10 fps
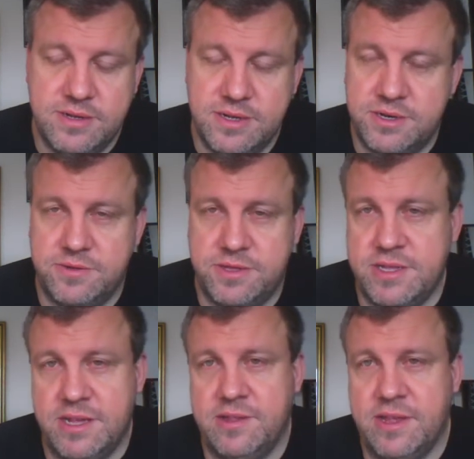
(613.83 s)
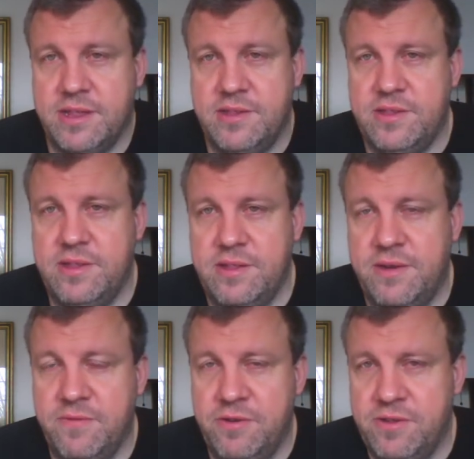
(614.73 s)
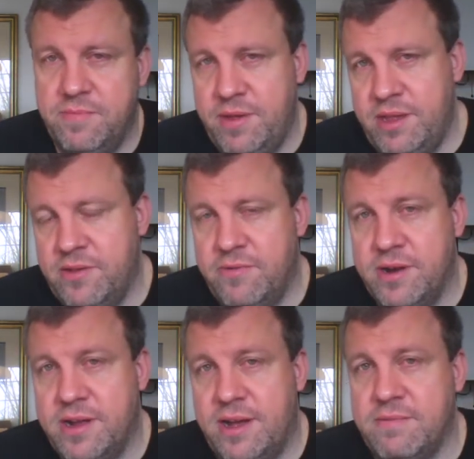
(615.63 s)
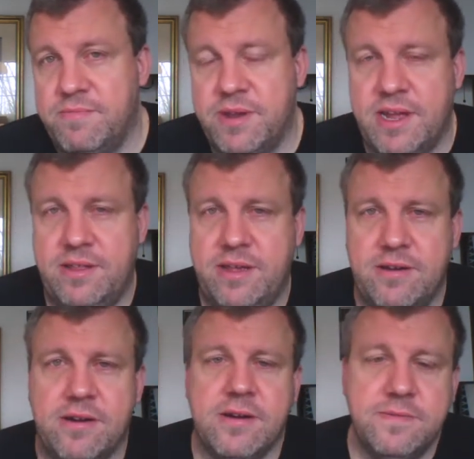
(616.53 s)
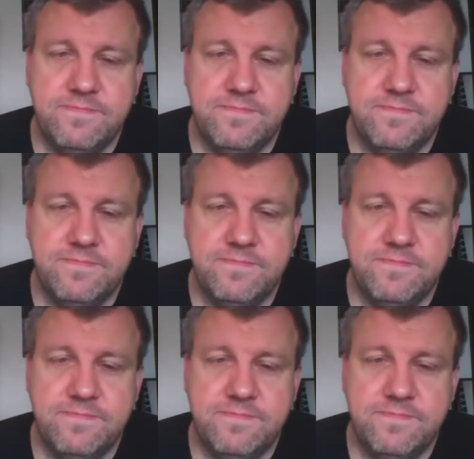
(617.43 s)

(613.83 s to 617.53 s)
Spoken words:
You know, things like this never used to be so uncommon, but now they are.